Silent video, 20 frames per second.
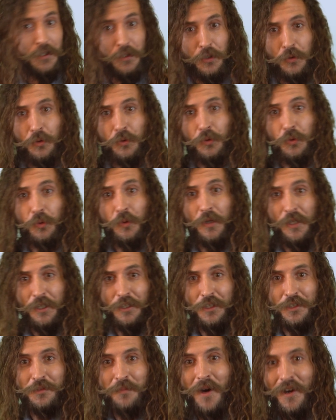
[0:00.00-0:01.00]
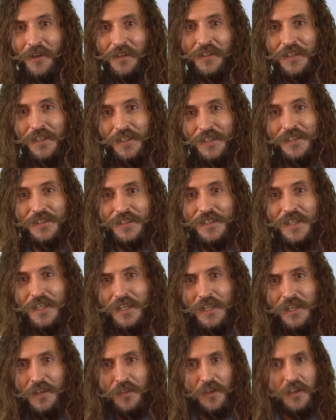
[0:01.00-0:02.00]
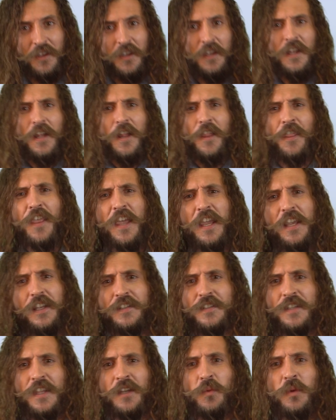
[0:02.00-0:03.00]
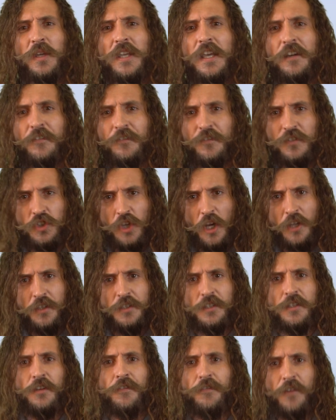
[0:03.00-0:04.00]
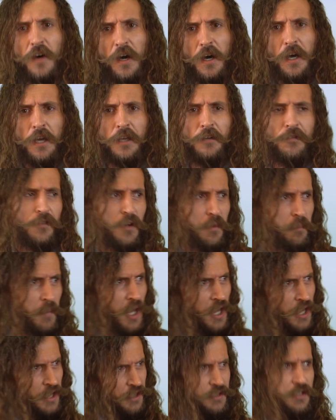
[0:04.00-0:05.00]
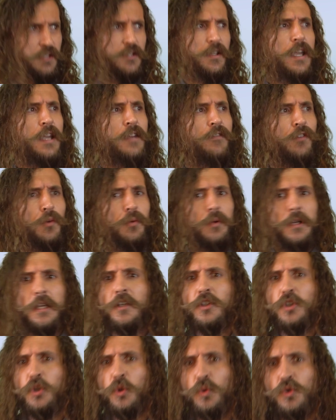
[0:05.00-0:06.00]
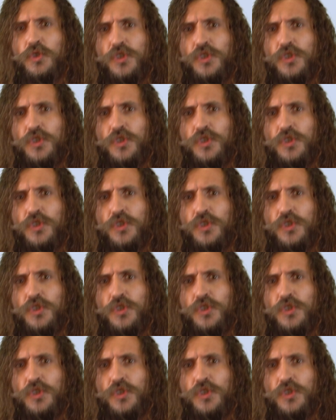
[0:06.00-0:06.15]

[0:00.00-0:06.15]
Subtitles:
do and monkey see. The things that we have justified, from slavery to